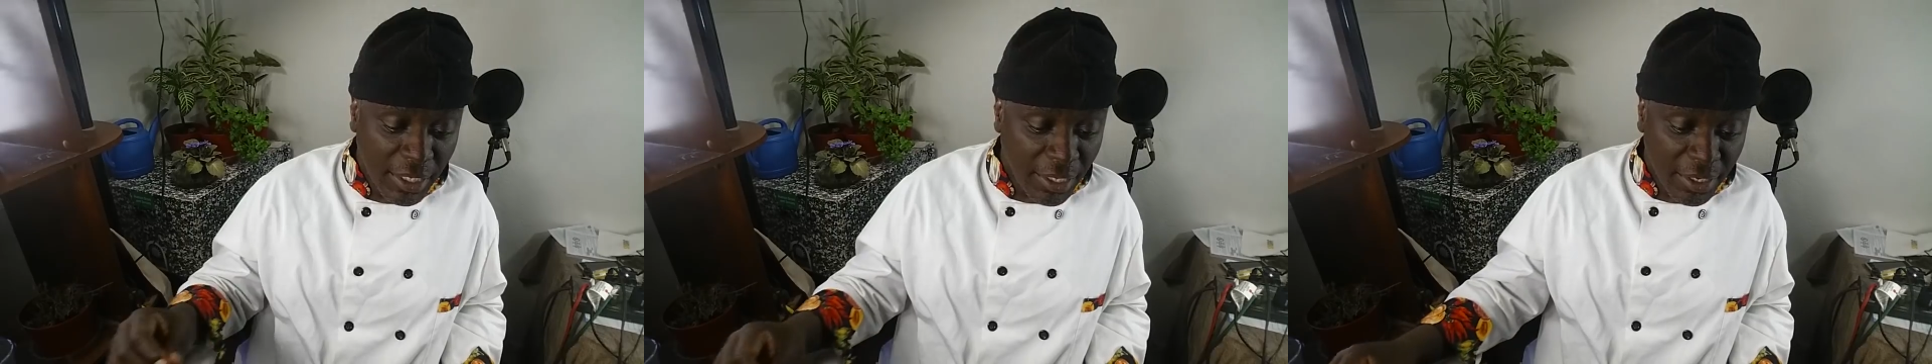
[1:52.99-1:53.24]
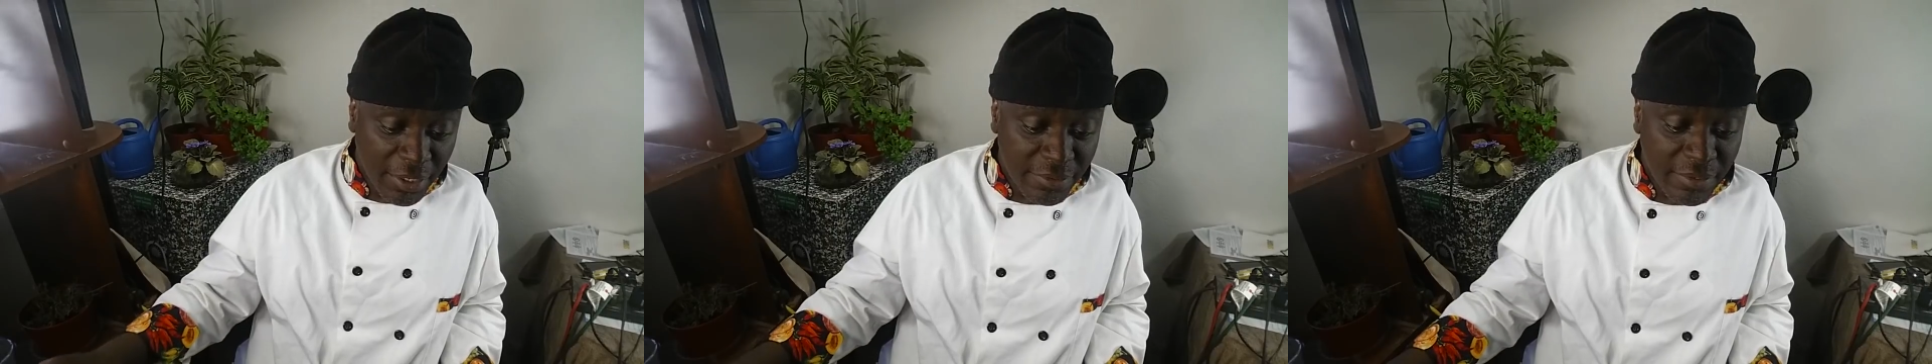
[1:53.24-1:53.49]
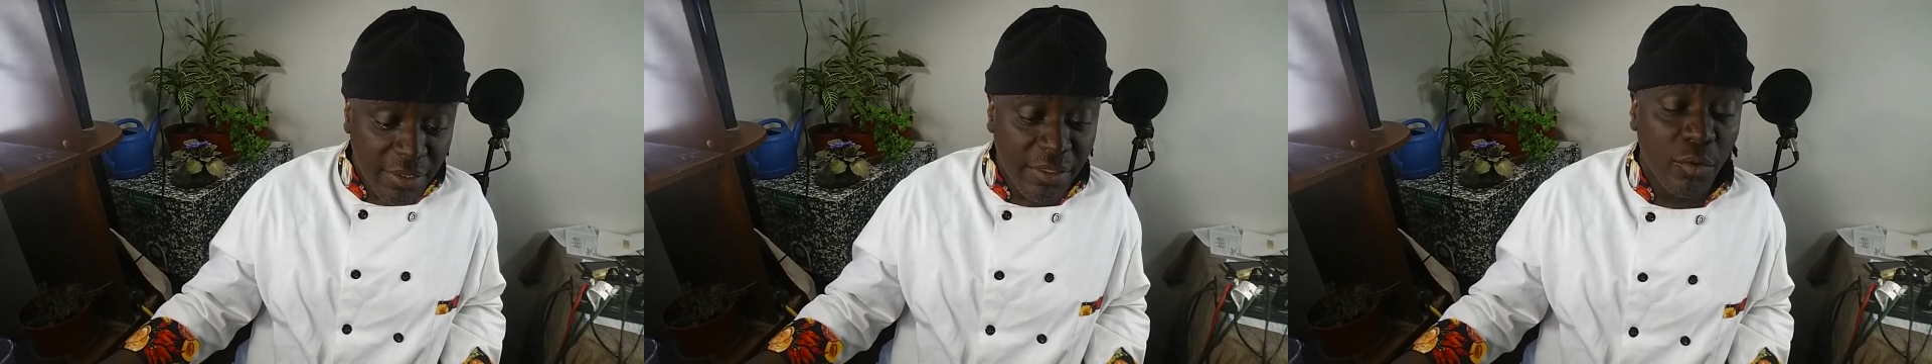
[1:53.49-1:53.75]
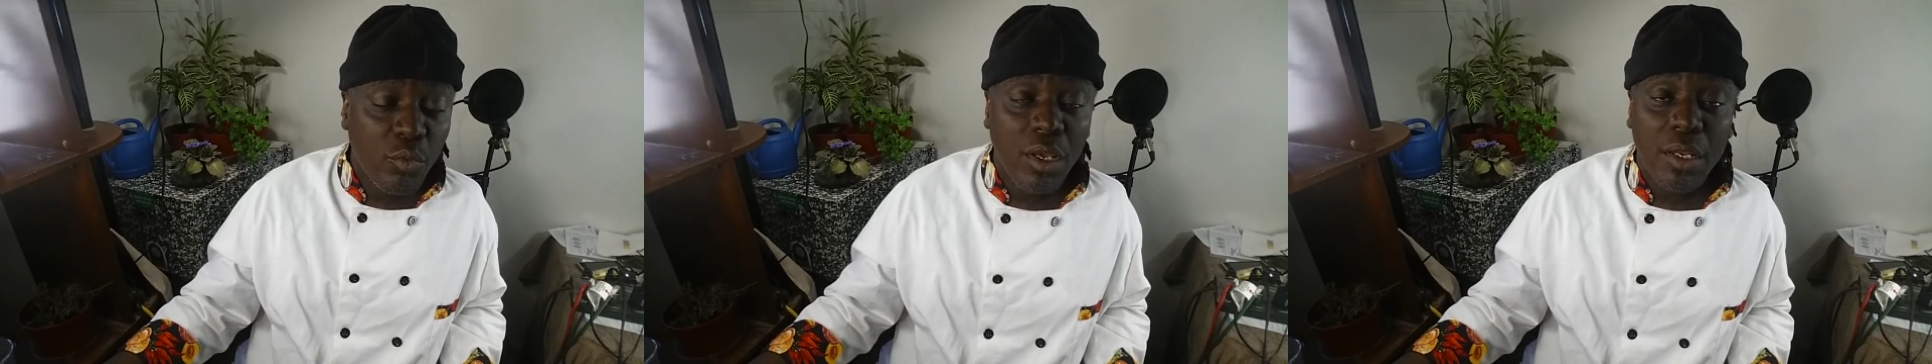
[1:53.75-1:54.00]
is that
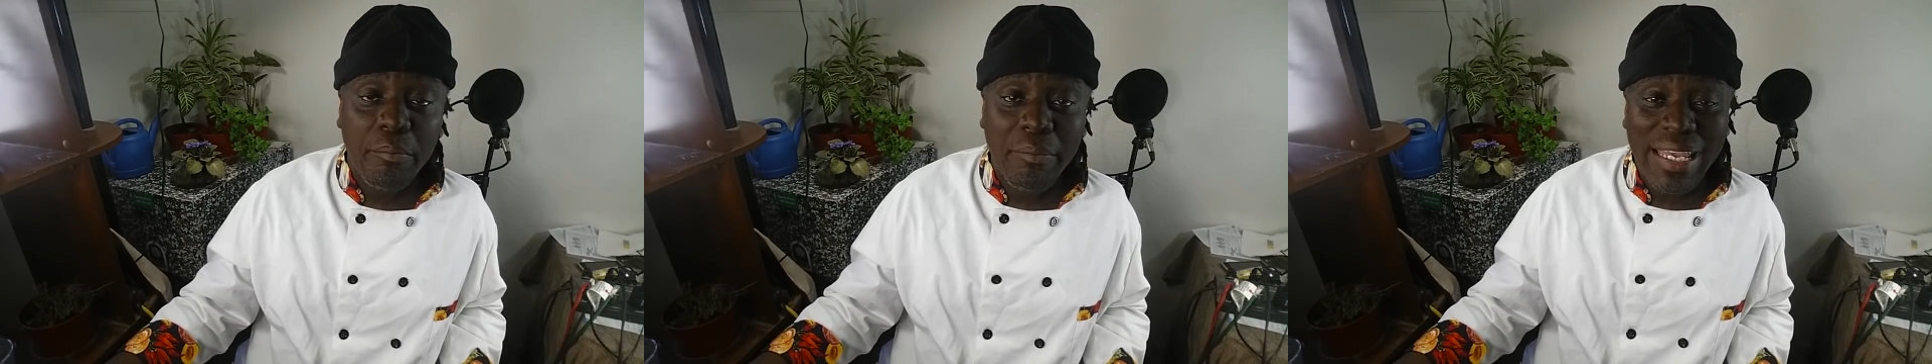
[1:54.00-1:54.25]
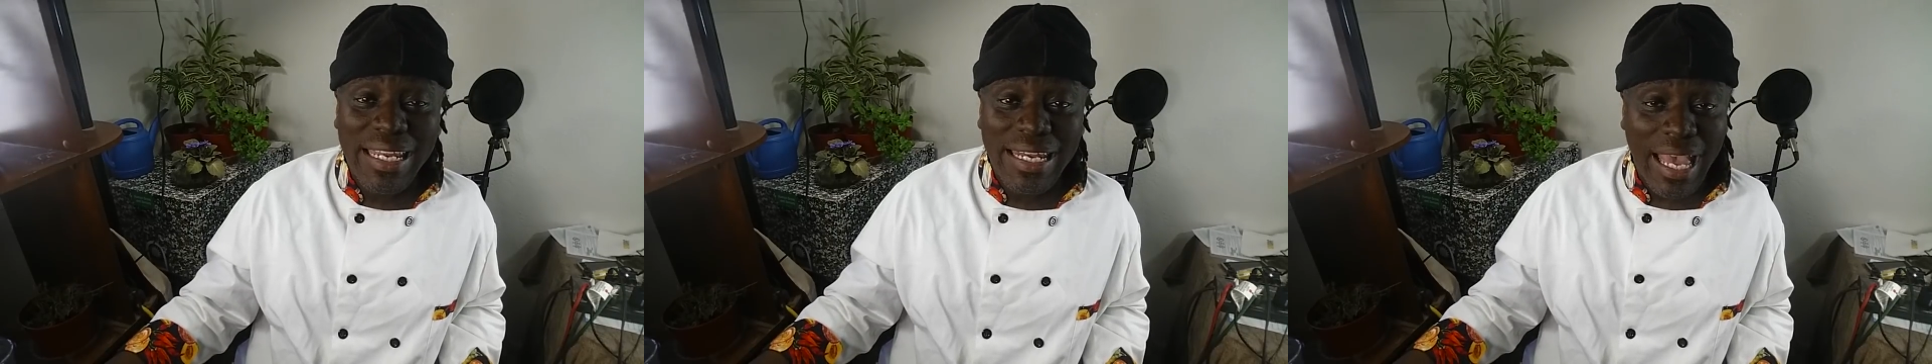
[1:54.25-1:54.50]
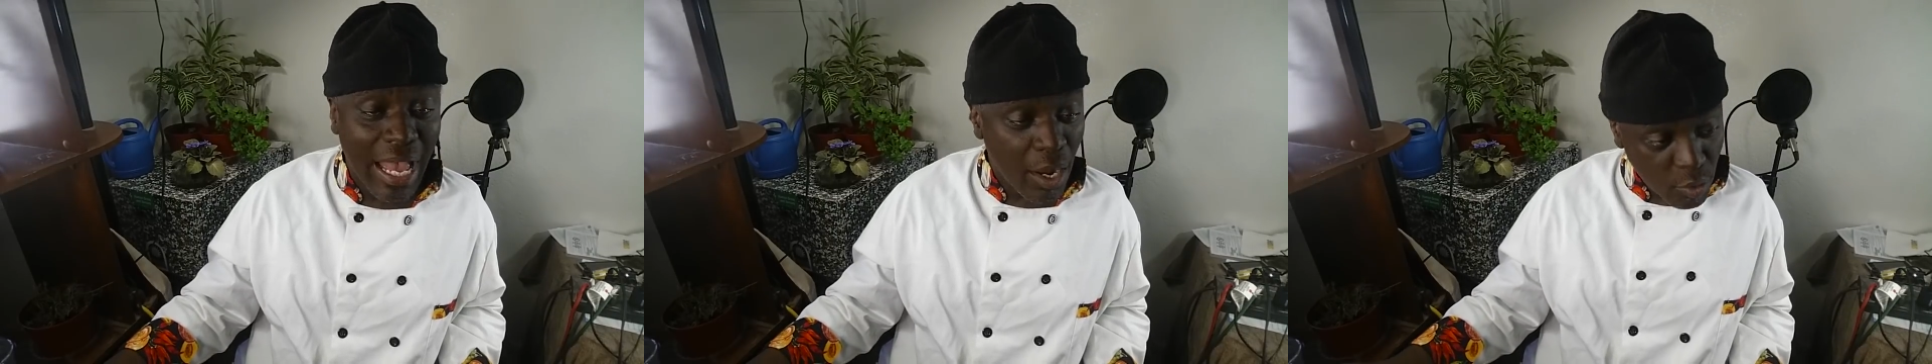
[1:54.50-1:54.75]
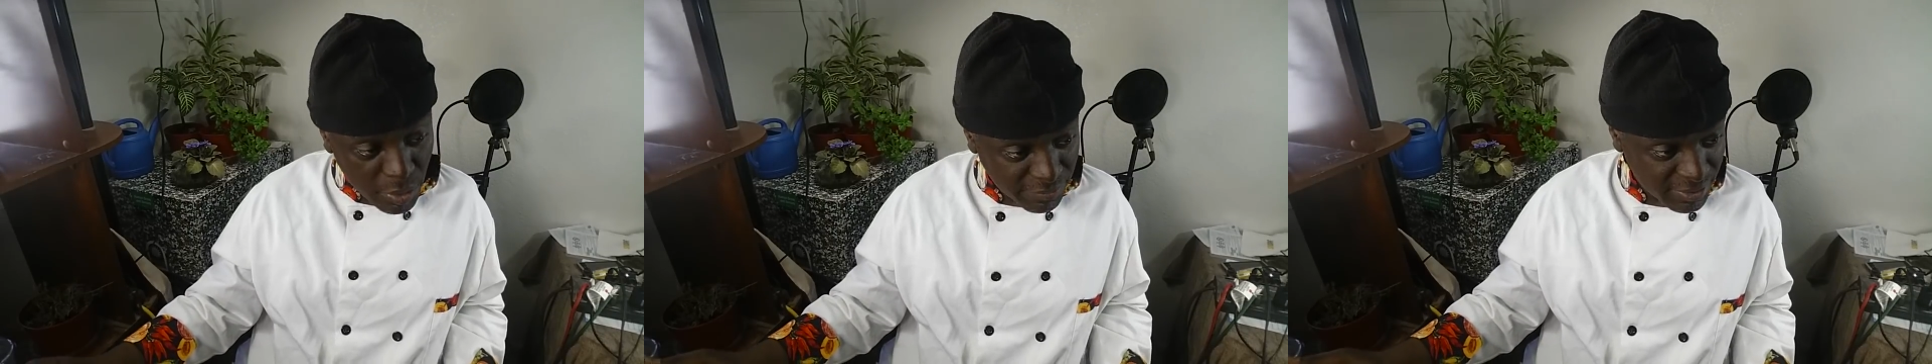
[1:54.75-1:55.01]
they want men
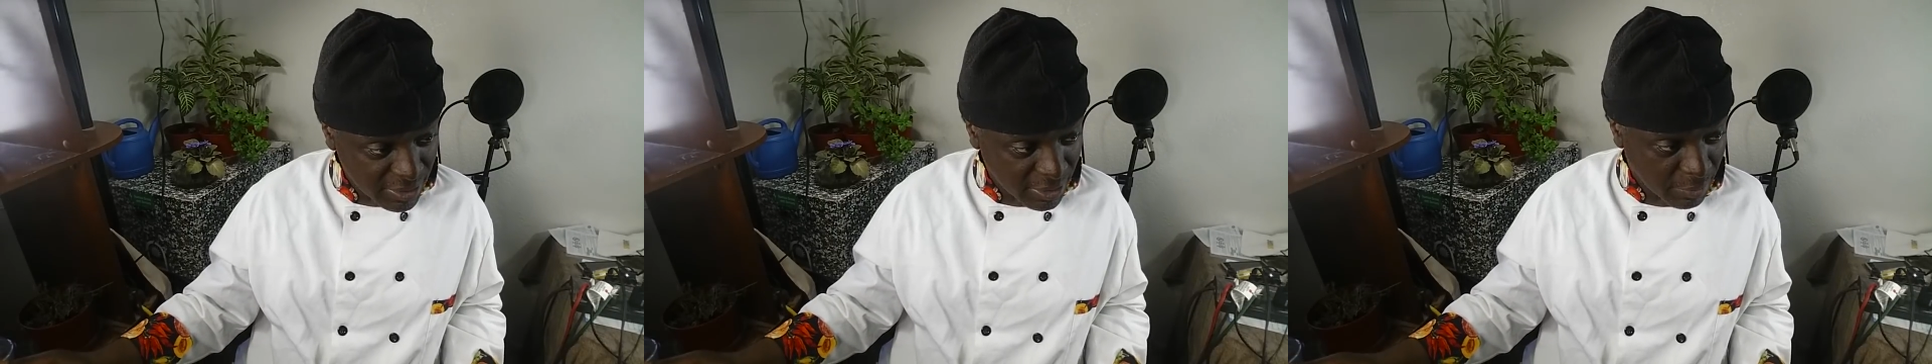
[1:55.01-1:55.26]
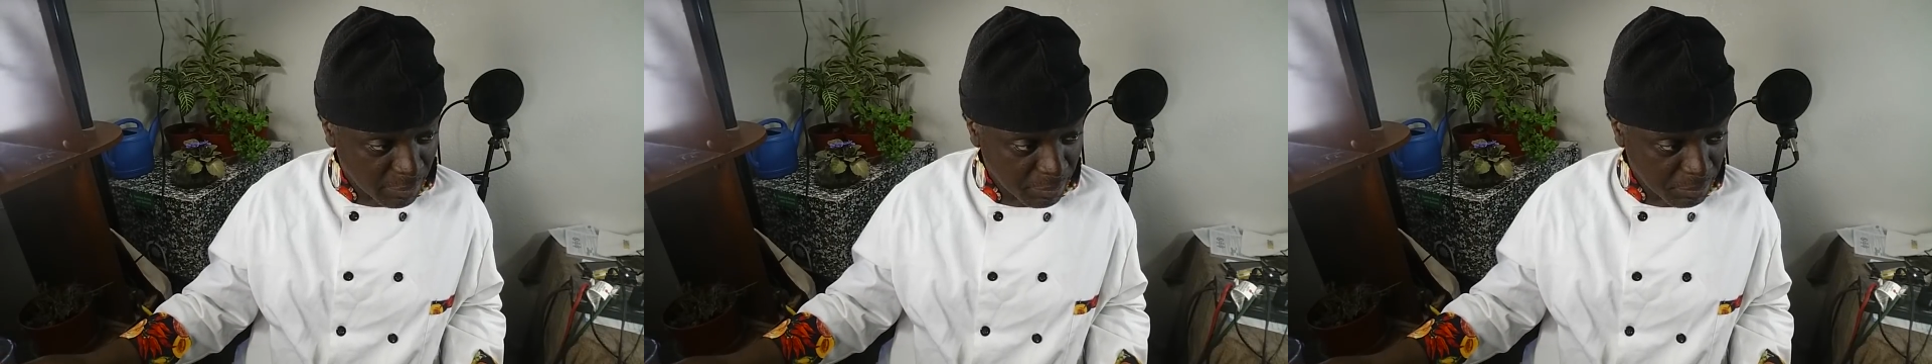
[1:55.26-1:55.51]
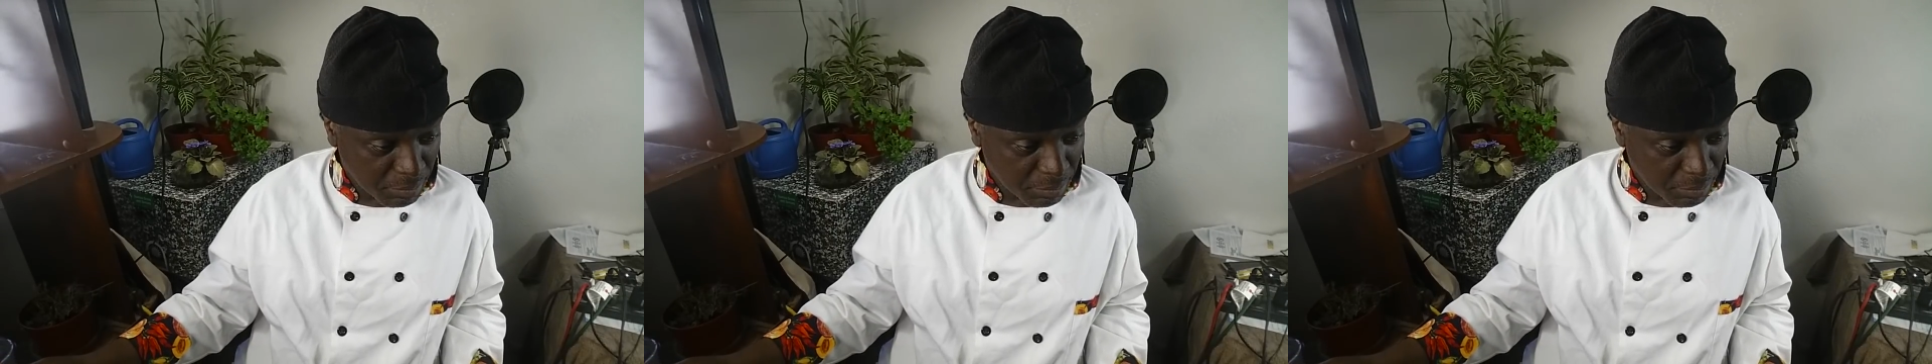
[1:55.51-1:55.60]
out of STEM,